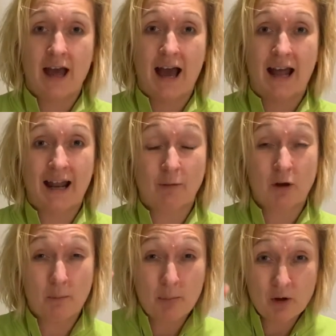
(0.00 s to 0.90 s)
and I'm going
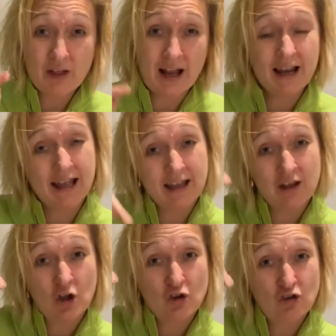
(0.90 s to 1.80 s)
to put that link
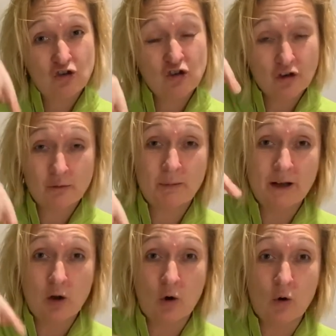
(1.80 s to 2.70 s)
just
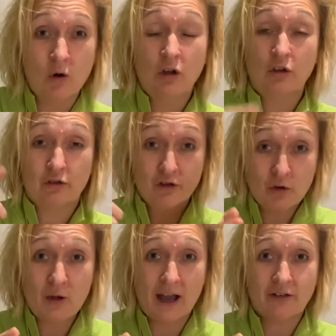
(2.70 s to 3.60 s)
below so you
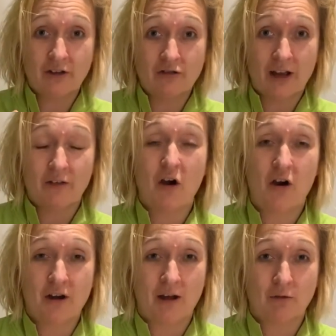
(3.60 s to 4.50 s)
guys can check the
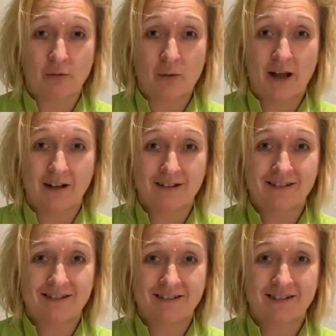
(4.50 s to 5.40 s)
heart out as well.
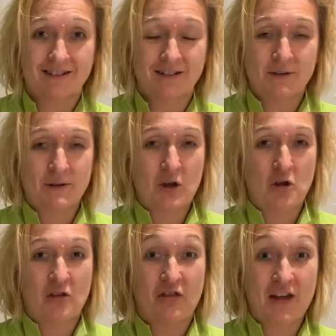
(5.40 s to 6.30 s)

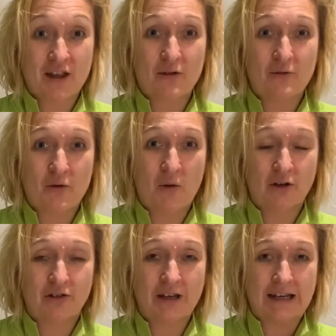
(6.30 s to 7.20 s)
Thank you for
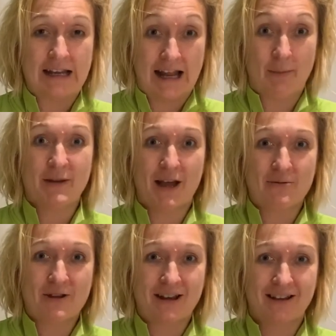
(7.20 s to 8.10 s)
watching, and happy
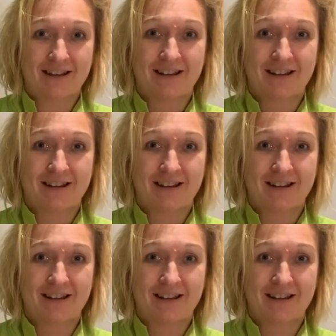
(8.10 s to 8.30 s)
Halloween.